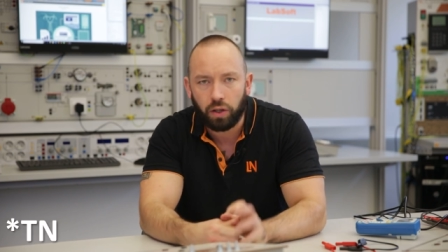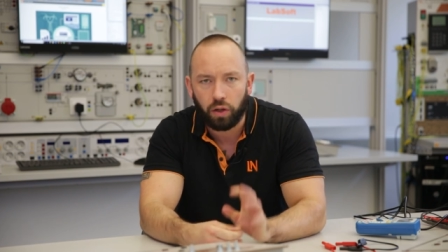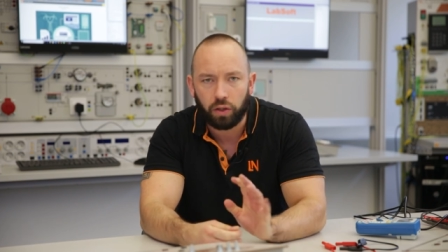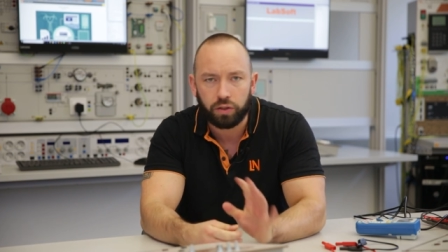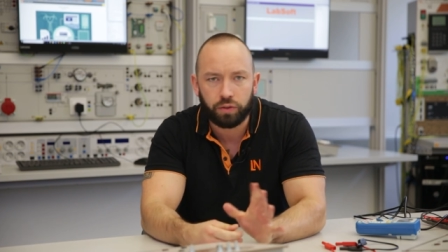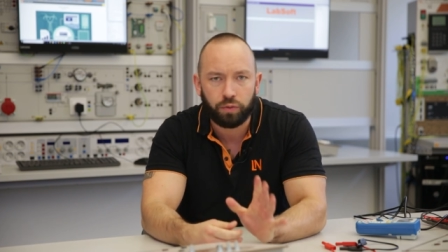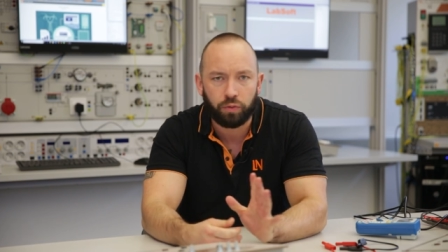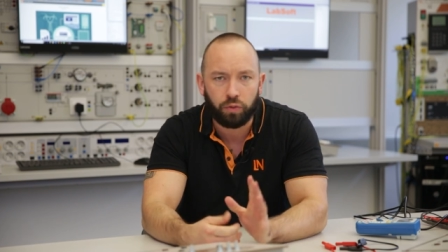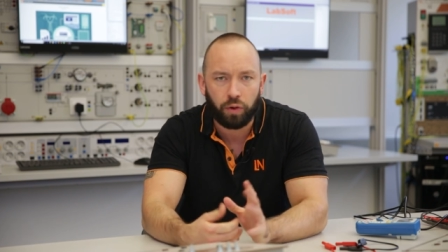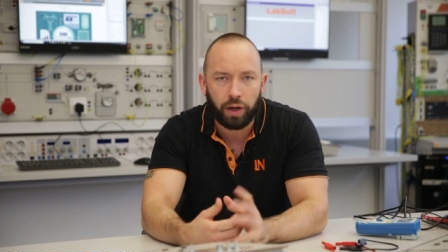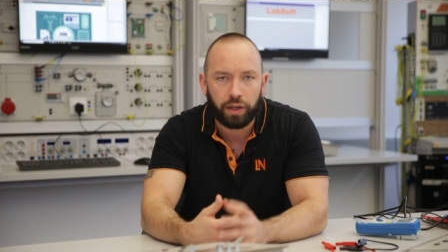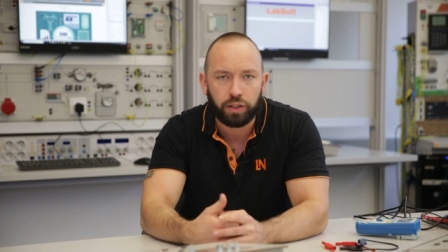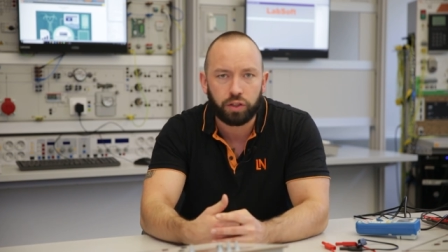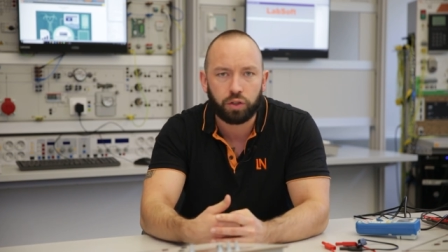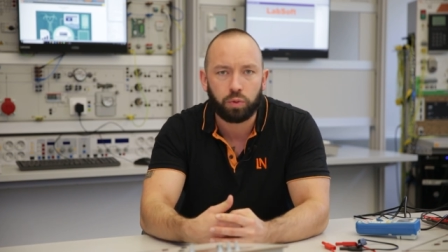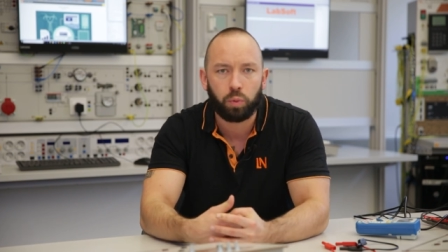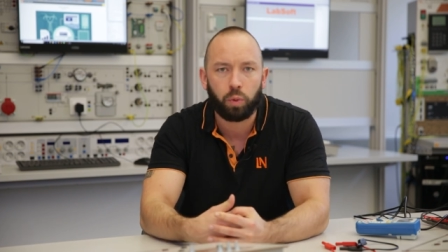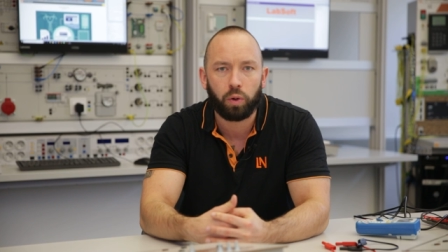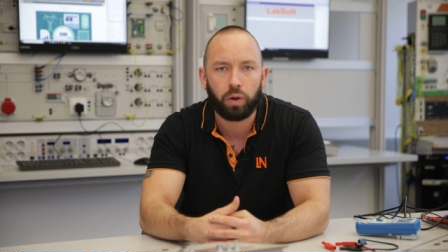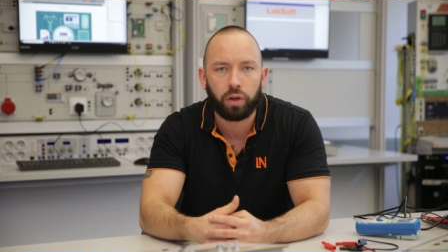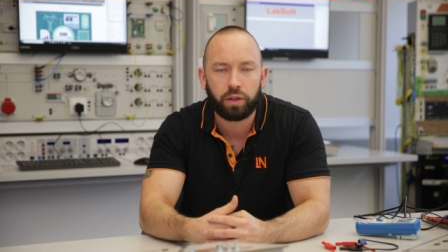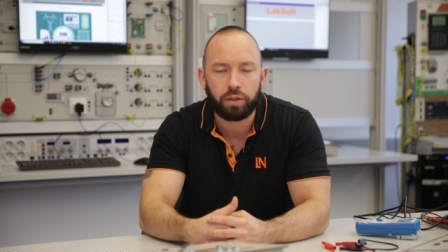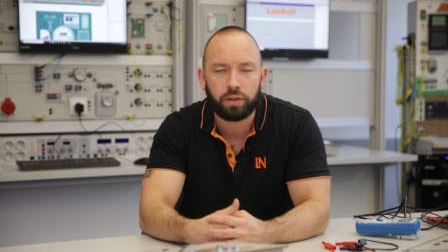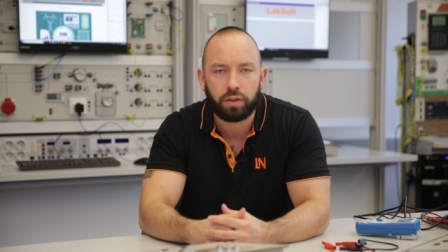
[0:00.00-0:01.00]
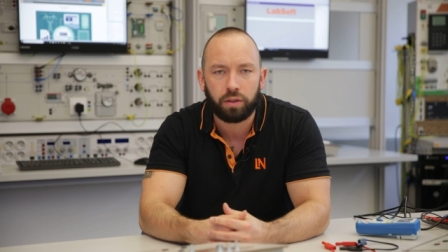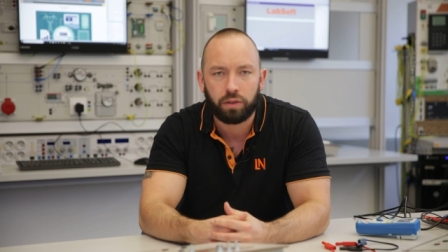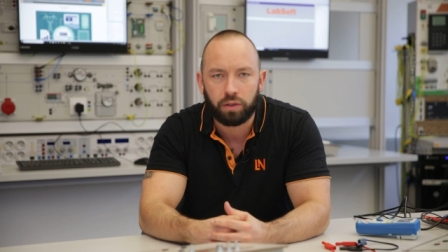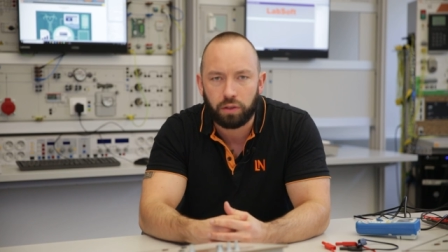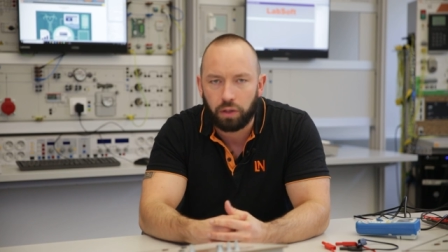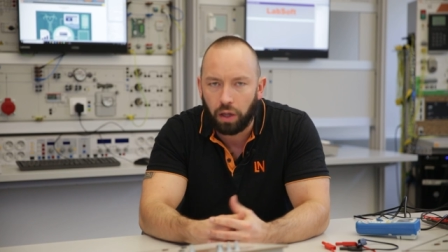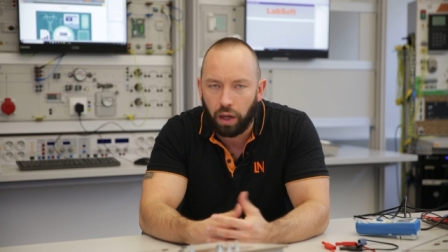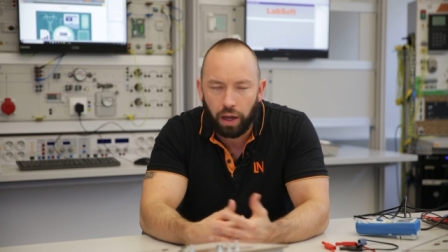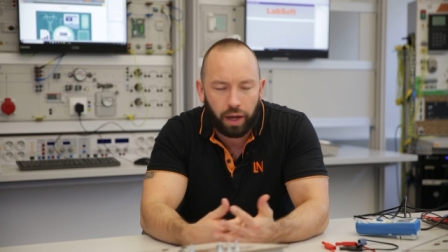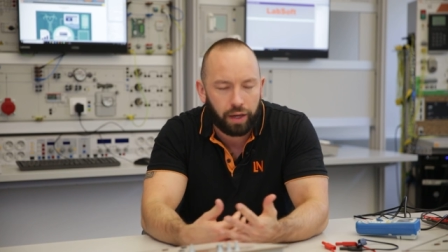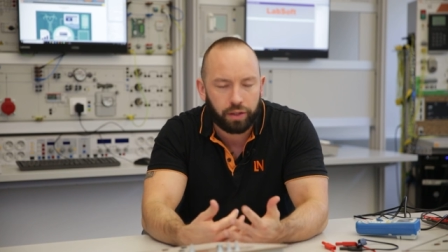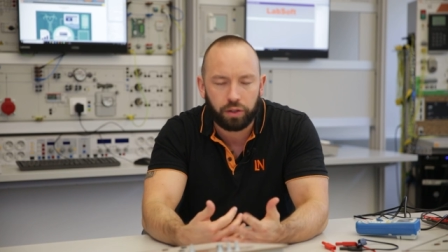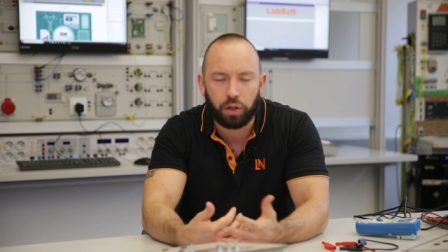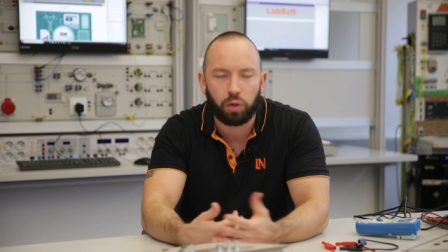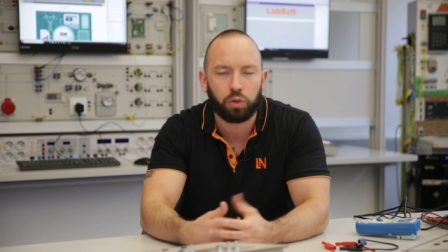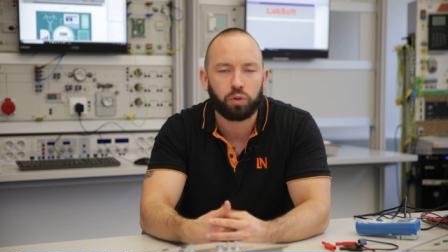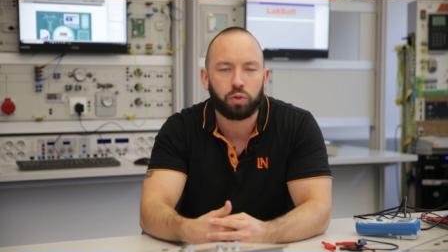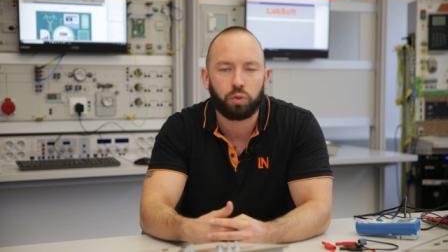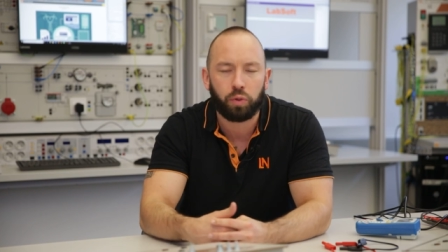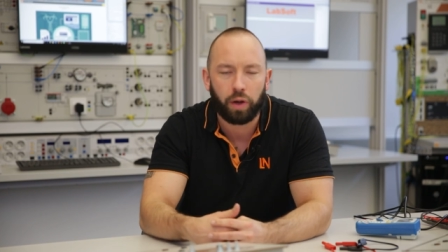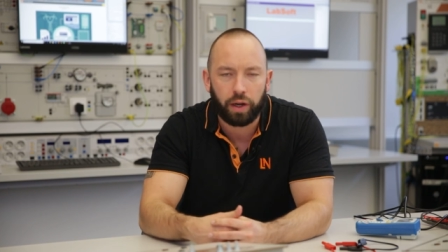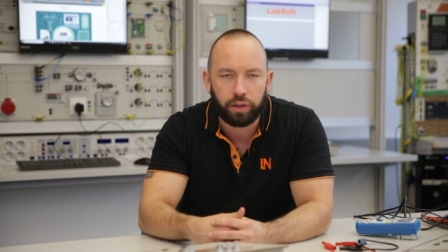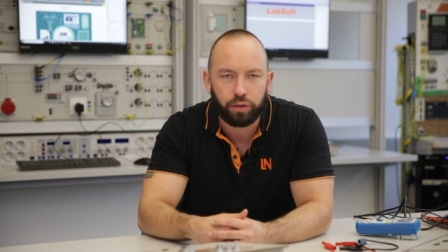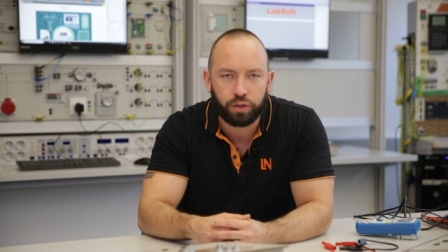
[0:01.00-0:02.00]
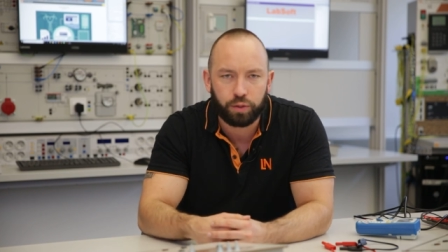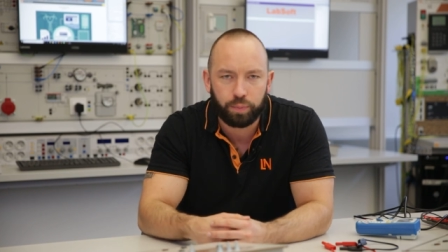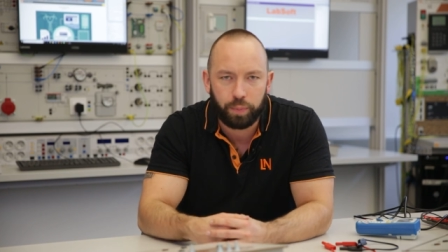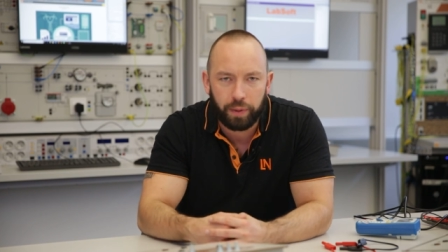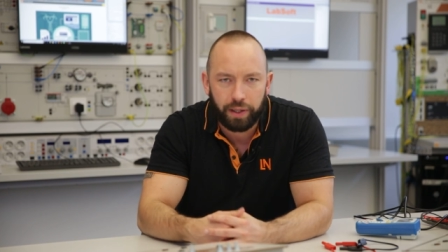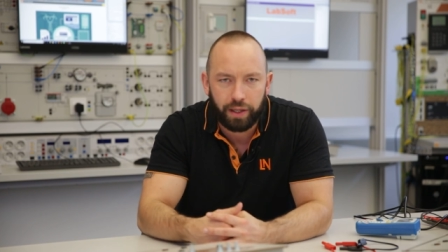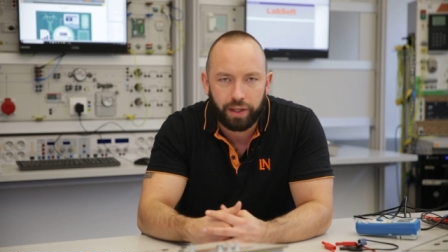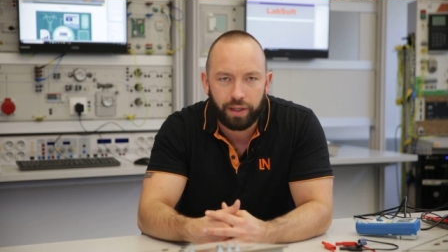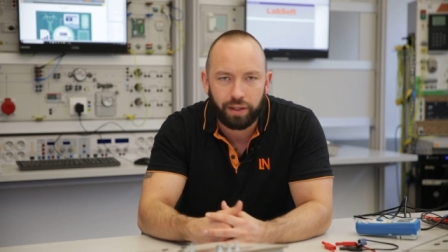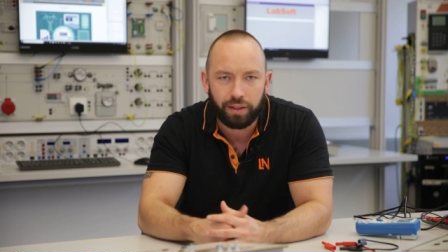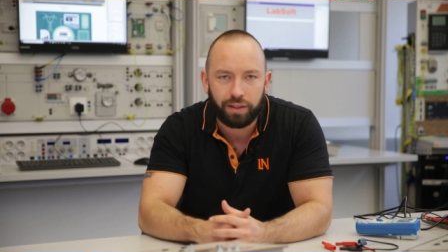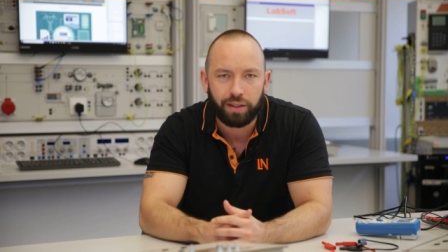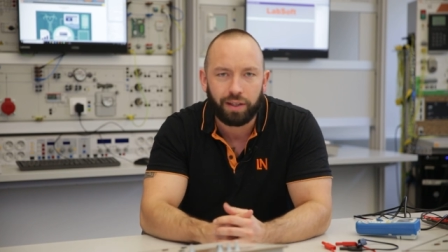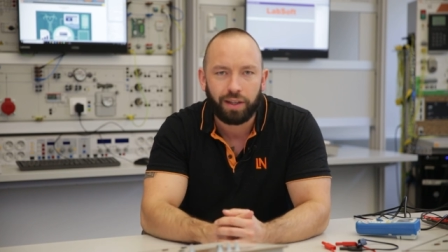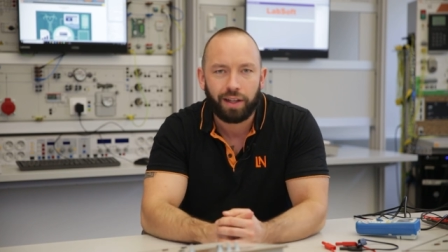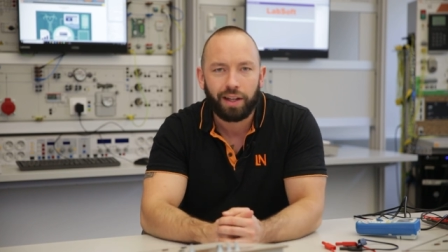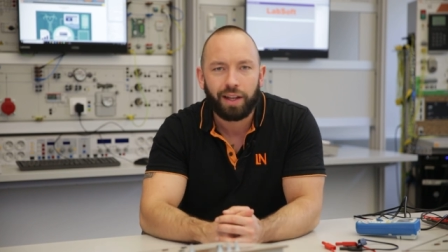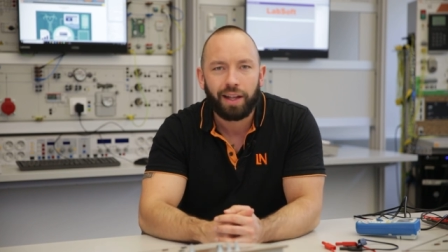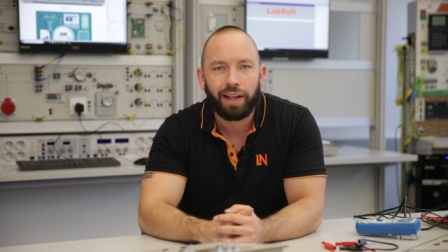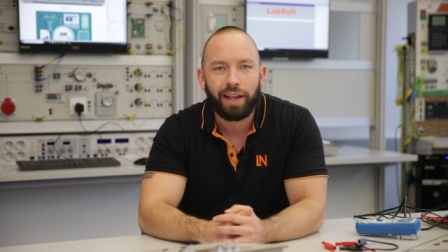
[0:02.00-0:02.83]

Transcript: so it's French word, I don't try to speak it,